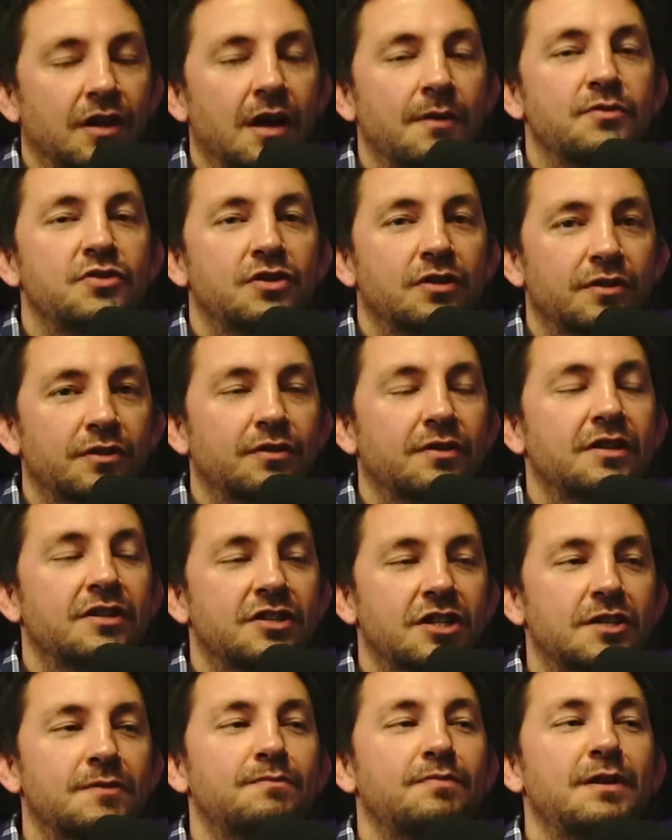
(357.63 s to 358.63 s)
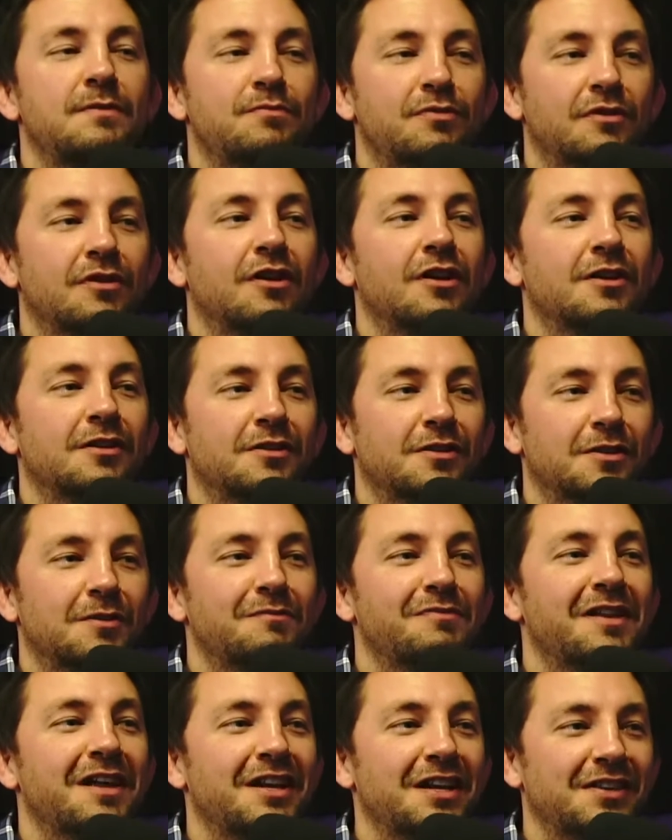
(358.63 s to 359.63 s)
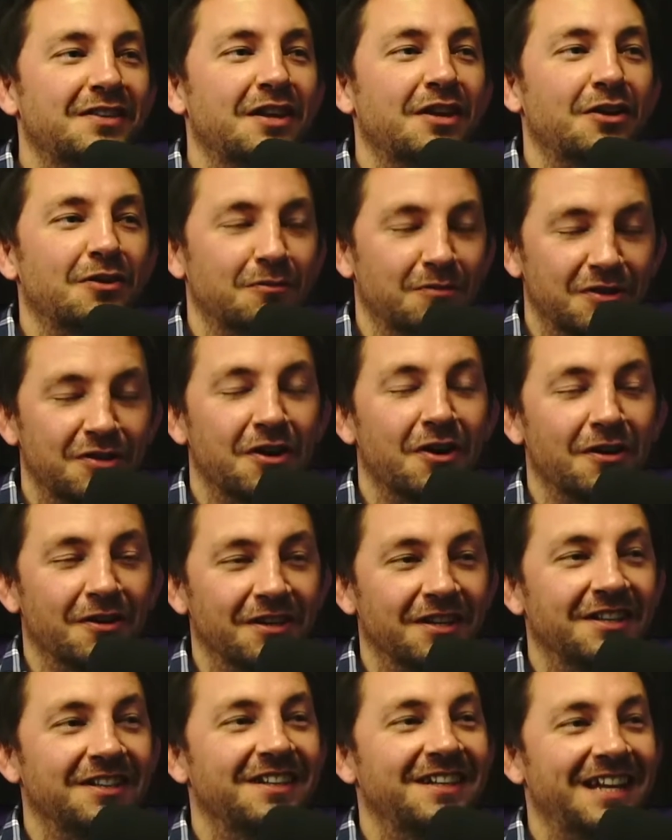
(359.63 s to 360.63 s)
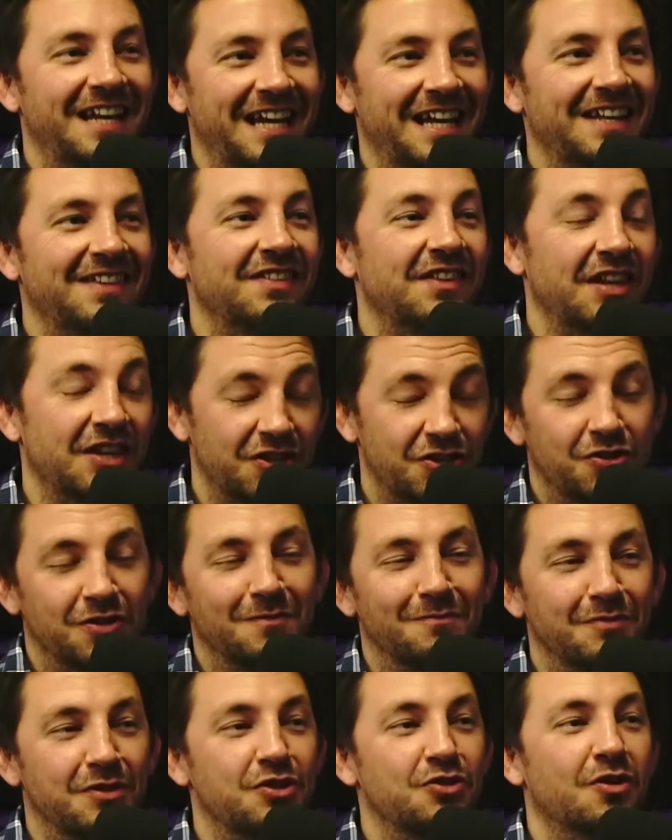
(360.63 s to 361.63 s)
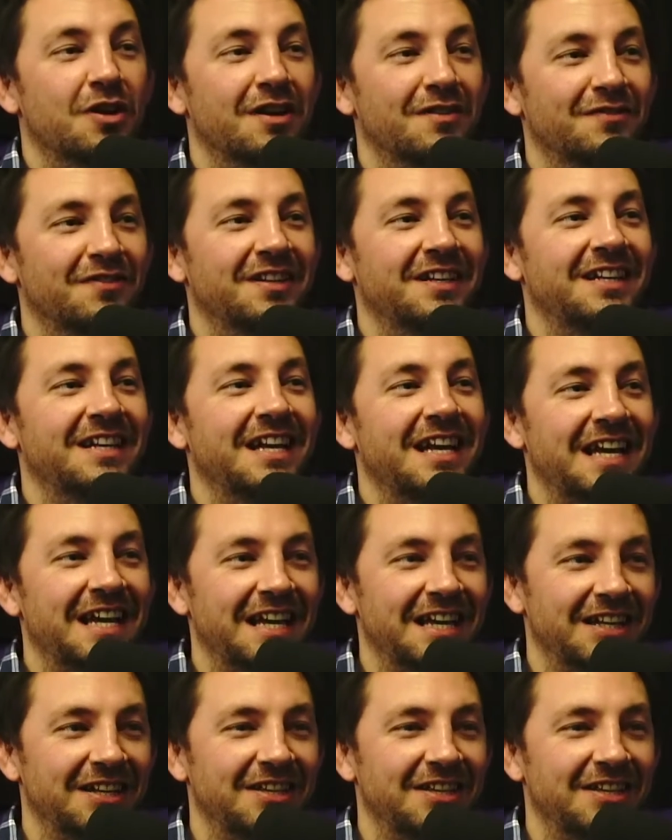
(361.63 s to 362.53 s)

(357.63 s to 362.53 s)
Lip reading: sure there exist people on the planet that are and that shouldn't be driving and